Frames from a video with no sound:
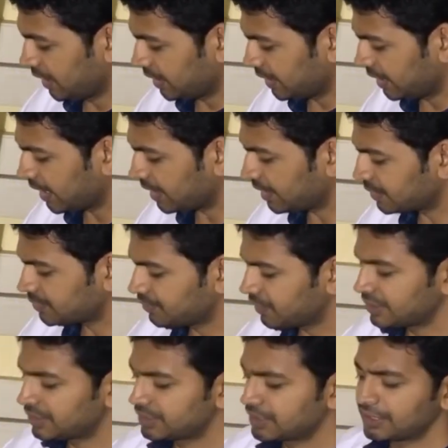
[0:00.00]
Here is
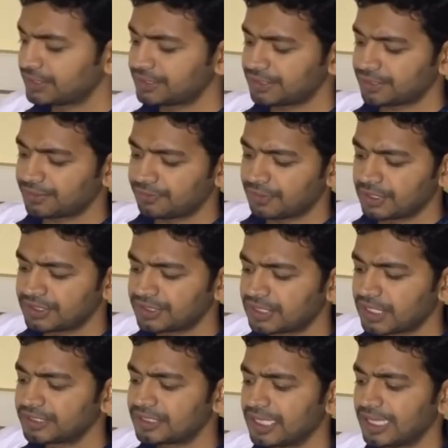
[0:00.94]
one
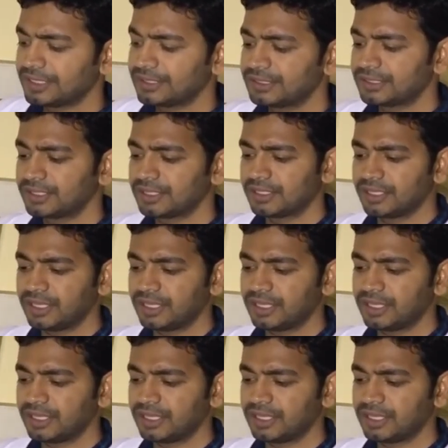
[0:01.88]
such lens.